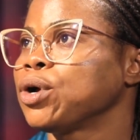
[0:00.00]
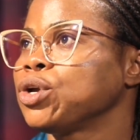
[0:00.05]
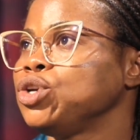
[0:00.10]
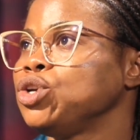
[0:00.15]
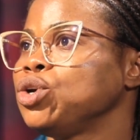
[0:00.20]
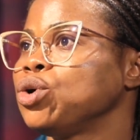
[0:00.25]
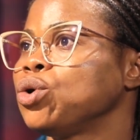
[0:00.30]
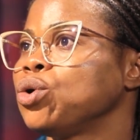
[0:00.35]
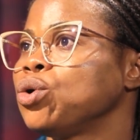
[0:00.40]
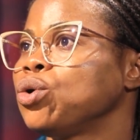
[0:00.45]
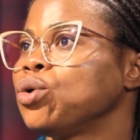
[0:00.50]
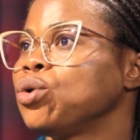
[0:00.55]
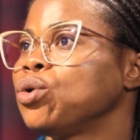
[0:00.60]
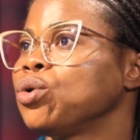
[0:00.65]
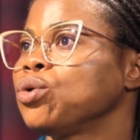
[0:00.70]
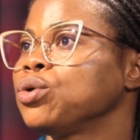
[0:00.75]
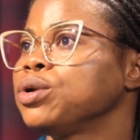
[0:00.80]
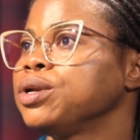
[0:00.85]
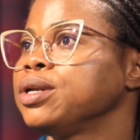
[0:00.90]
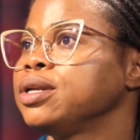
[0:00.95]

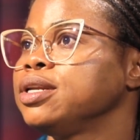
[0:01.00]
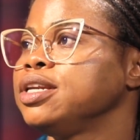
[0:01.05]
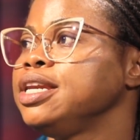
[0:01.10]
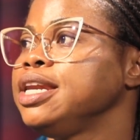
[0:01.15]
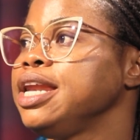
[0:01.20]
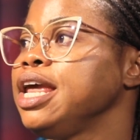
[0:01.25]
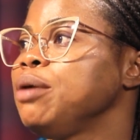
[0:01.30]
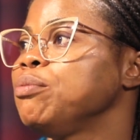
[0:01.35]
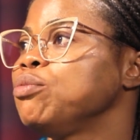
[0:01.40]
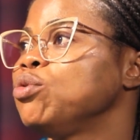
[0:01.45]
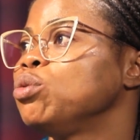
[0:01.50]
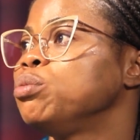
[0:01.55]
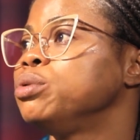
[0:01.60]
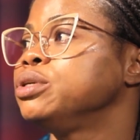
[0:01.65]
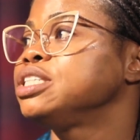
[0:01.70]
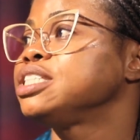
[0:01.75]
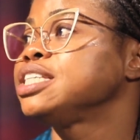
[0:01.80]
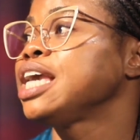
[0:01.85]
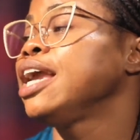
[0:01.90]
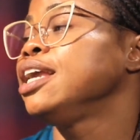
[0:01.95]
your name will
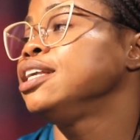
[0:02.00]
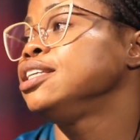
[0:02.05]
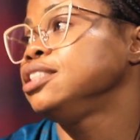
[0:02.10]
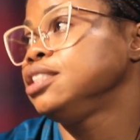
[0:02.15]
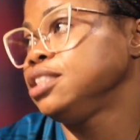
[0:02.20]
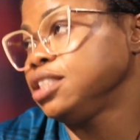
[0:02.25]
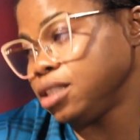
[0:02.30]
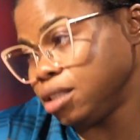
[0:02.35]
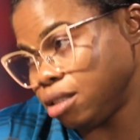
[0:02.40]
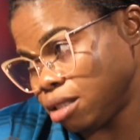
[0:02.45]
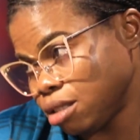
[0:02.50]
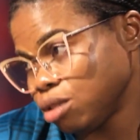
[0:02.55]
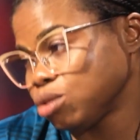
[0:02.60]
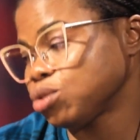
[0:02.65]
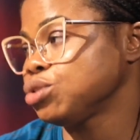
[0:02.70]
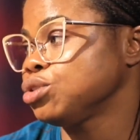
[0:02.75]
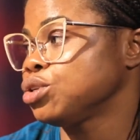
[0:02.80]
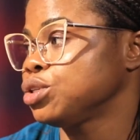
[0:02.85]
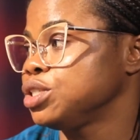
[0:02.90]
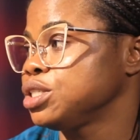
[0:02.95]
be changed
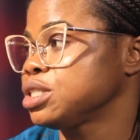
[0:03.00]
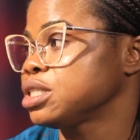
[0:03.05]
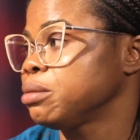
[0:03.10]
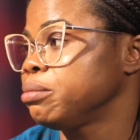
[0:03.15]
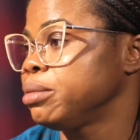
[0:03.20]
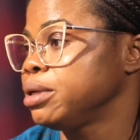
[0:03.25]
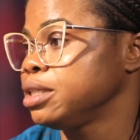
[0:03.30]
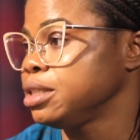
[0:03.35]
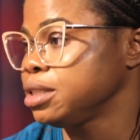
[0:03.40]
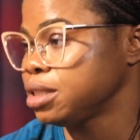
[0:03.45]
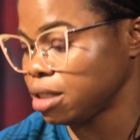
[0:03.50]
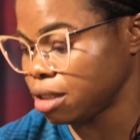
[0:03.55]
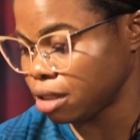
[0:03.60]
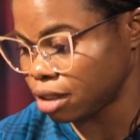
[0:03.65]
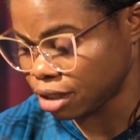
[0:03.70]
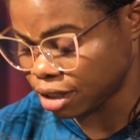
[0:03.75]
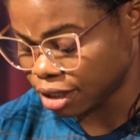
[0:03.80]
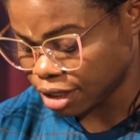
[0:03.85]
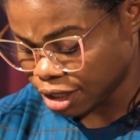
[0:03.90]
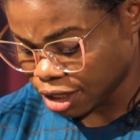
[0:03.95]
to your
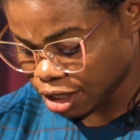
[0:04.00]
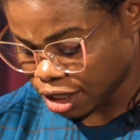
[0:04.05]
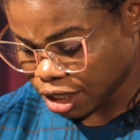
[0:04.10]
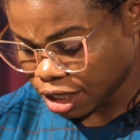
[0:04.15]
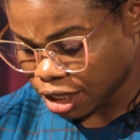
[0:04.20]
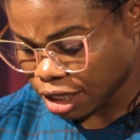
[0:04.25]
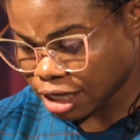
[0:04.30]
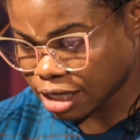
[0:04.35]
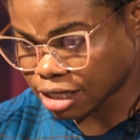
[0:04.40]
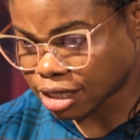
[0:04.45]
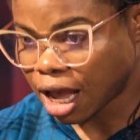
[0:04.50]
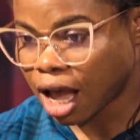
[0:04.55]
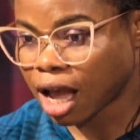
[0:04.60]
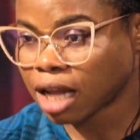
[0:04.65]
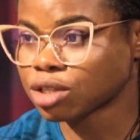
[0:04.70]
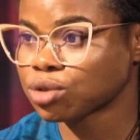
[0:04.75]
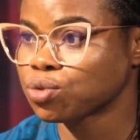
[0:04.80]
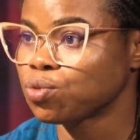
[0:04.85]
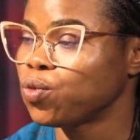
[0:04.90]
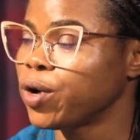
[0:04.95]
disability is
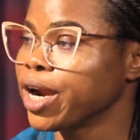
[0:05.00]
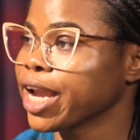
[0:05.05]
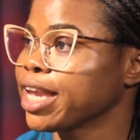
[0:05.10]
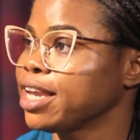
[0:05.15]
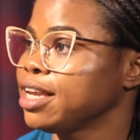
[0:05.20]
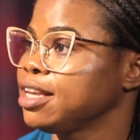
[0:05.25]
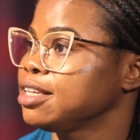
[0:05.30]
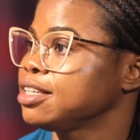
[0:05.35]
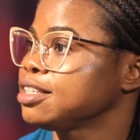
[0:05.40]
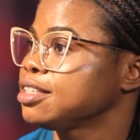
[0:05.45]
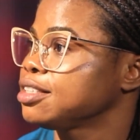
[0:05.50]
heart-wrenching.